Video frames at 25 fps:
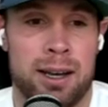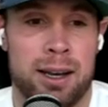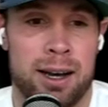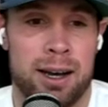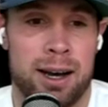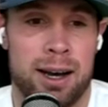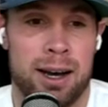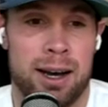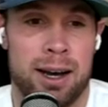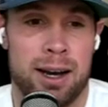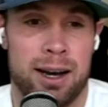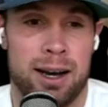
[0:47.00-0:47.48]

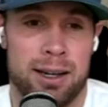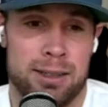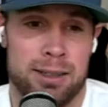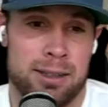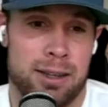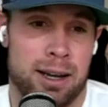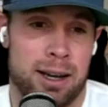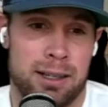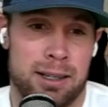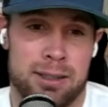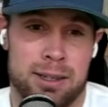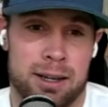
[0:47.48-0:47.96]
uh,
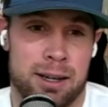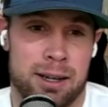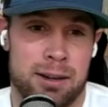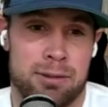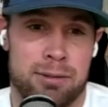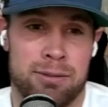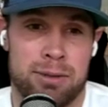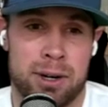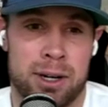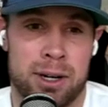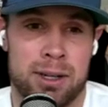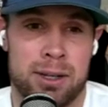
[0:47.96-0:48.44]
a, a ton
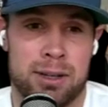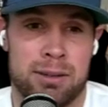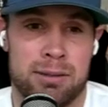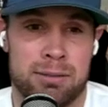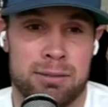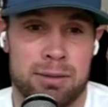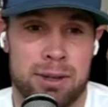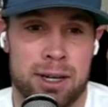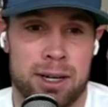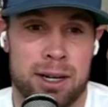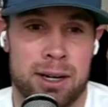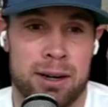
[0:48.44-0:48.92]
of
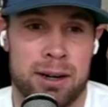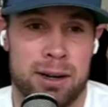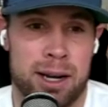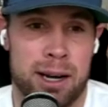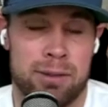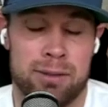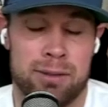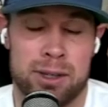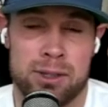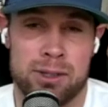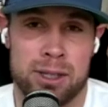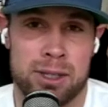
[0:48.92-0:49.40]
fun uh,
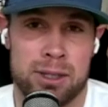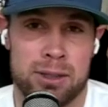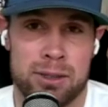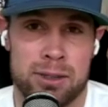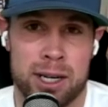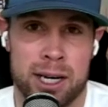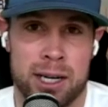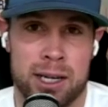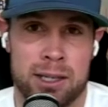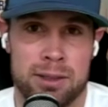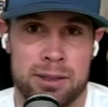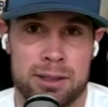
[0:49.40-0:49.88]
every single
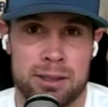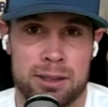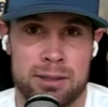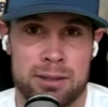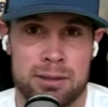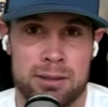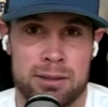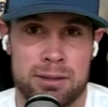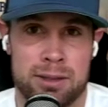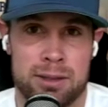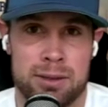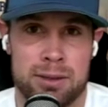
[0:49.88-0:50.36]
day
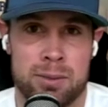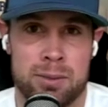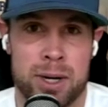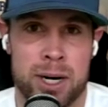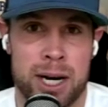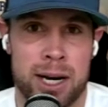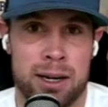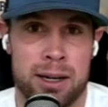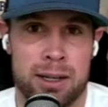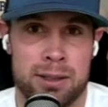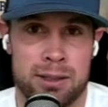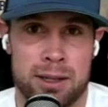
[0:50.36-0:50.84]
to to
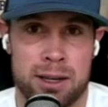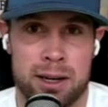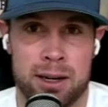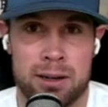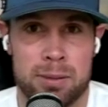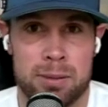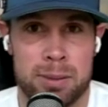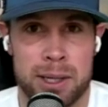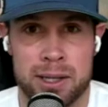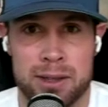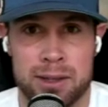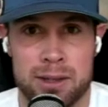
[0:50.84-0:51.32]
ride and
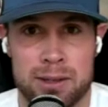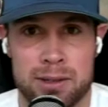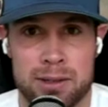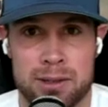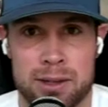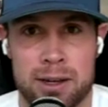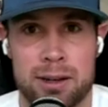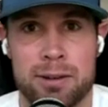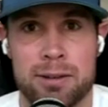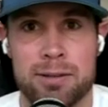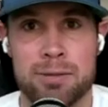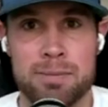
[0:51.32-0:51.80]
talk about this
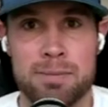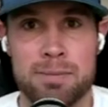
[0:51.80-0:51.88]
stuff.